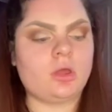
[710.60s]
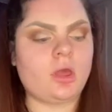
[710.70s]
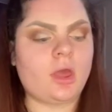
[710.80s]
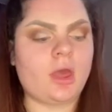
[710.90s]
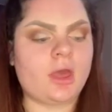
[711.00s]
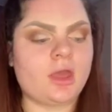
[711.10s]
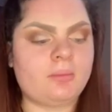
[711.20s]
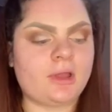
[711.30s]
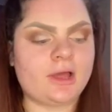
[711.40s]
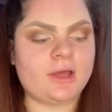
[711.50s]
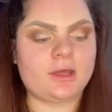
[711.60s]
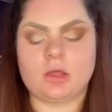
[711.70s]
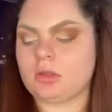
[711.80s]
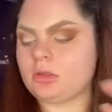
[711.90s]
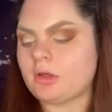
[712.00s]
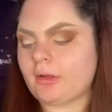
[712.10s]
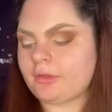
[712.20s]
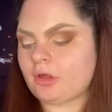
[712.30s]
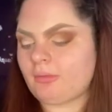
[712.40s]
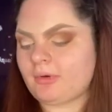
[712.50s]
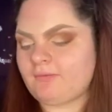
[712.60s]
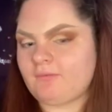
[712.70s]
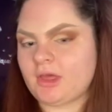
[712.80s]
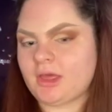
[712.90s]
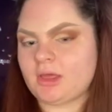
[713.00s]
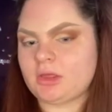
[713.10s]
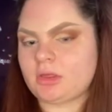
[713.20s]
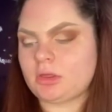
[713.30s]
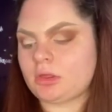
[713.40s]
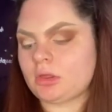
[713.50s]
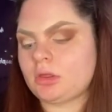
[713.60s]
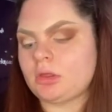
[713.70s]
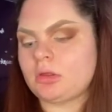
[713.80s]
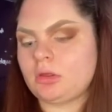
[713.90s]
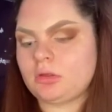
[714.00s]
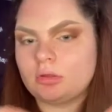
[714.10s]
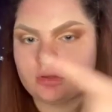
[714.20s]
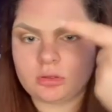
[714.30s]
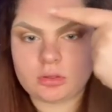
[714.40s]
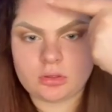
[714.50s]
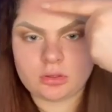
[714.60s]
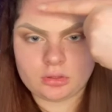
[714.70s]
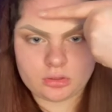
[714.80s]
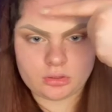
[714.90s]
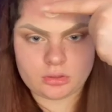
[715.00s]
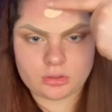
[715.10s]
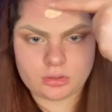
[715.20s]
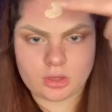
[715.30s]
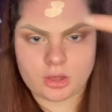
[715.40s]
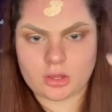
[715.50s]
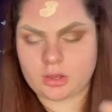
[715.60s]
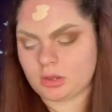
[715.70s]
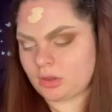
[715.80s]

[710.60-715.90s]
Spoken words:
I apply dots on my face, just there,